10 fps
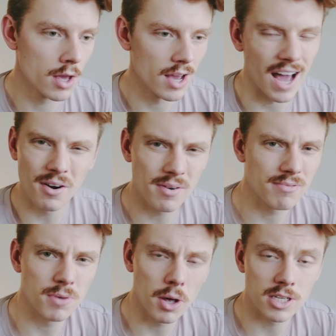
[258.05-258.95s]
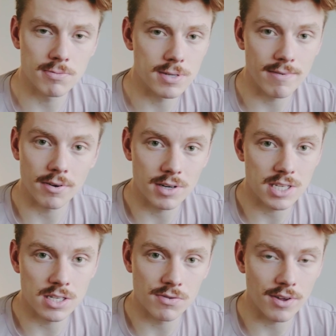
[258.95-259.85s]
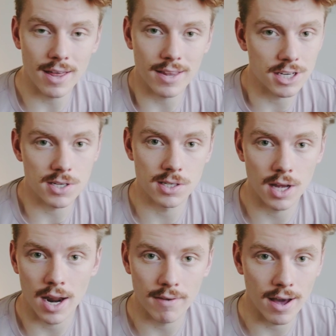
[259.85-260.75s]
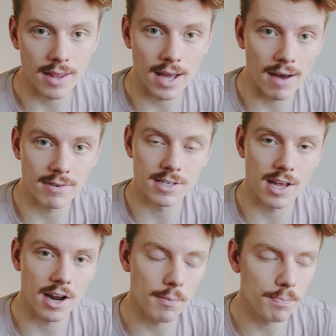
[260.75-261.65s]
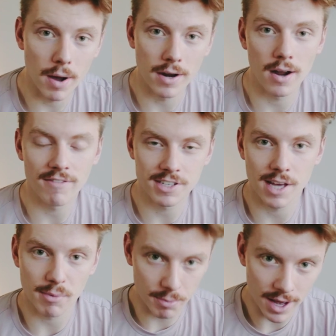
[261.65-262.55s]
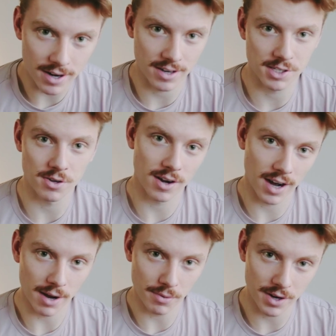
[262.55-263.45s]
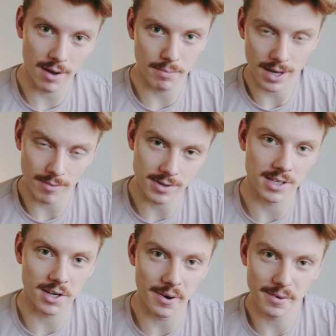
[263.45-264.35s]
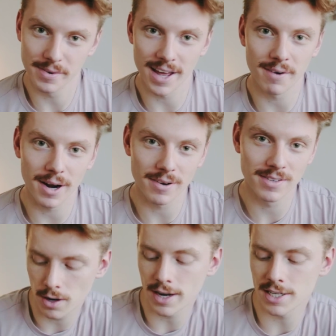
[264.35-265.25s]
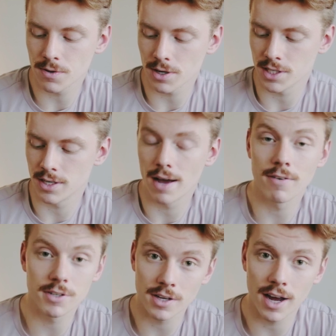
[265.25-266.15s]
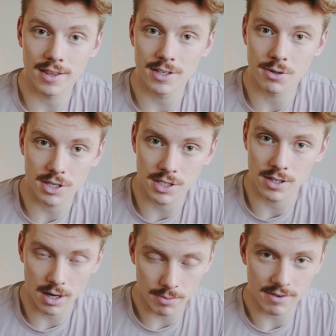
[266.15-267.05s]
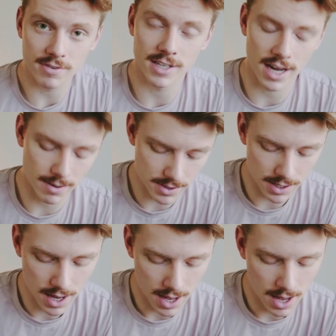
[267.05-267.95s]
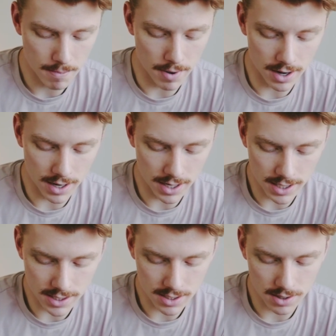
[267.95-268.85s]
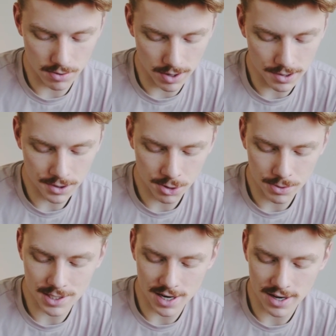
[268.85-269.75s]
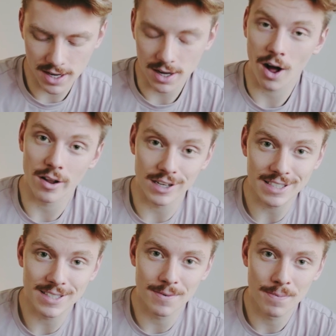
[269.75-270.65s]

I don't know the specific reasons for that. That's just kind of how they have it set up. But obviously I'm a man, so I will not be able to go that route. Okay, next question. I've also gotten this question a couple different times, but it is, what will you be studying at college?